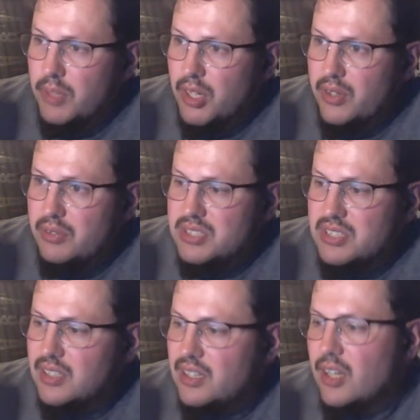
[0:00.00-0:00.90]
He was
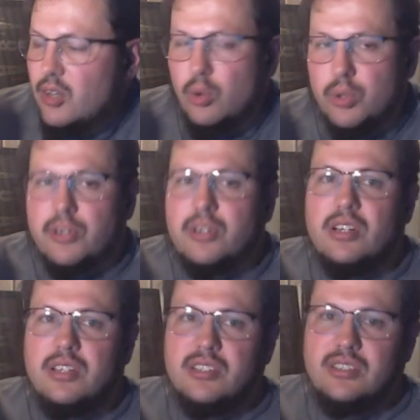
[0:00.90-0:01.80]
an older
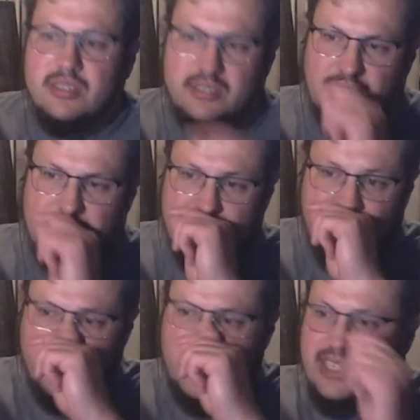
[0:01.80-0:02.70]
high
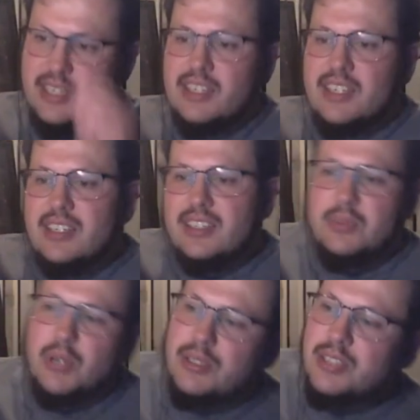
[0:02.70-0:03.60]
school kid.
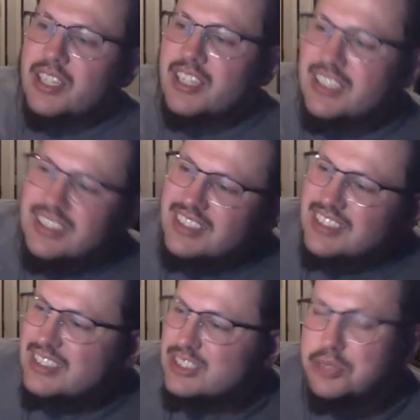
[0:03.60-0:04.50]
Well,
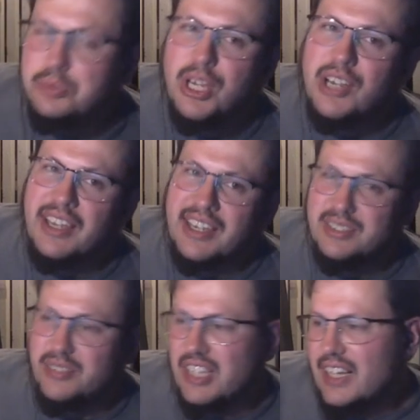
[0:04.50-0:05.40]
2 young
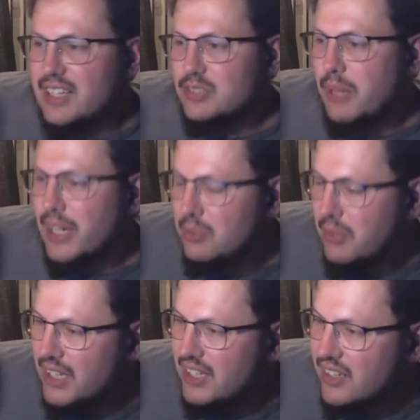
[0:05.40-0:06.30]
guys for the class
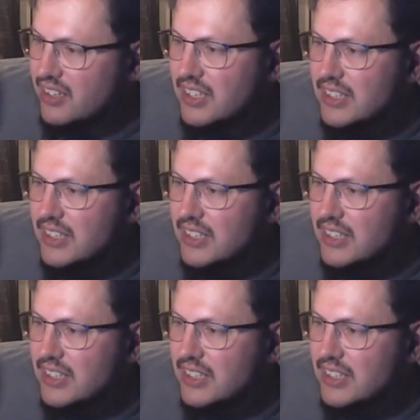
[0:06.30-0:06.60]
back-to-back here.